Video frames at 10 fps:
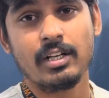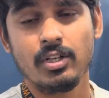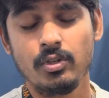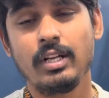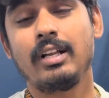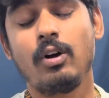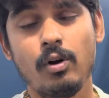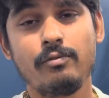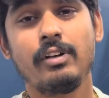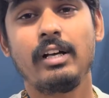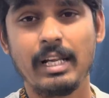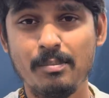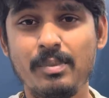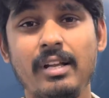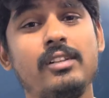You can configure
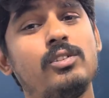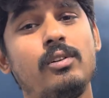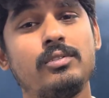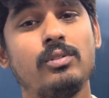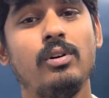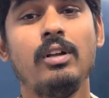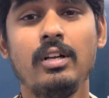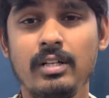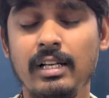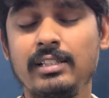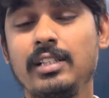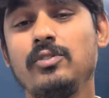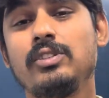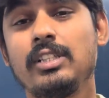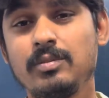MPLS also, L3
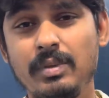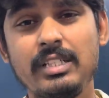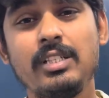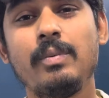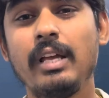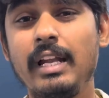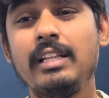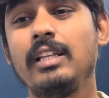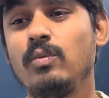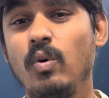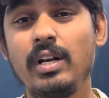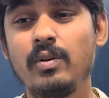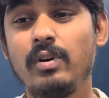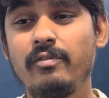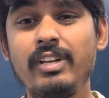switches, BGP, anything,
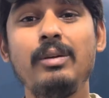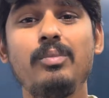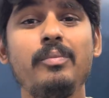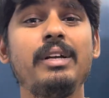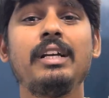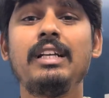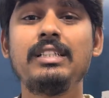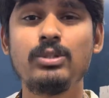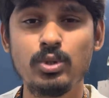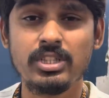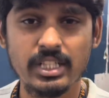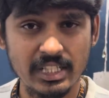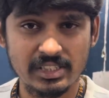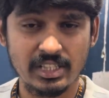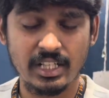whatever we implemented in
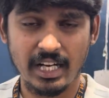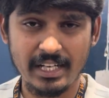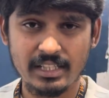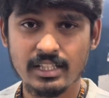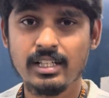GNS3, right?